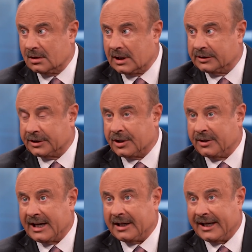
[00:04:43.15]
as it
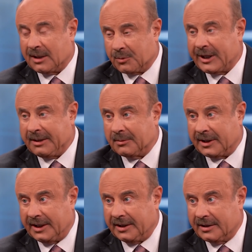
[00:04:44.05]
turned out, he had a brain
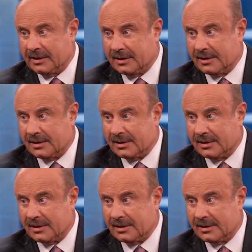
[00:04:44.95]
bleed. Mm -hmm.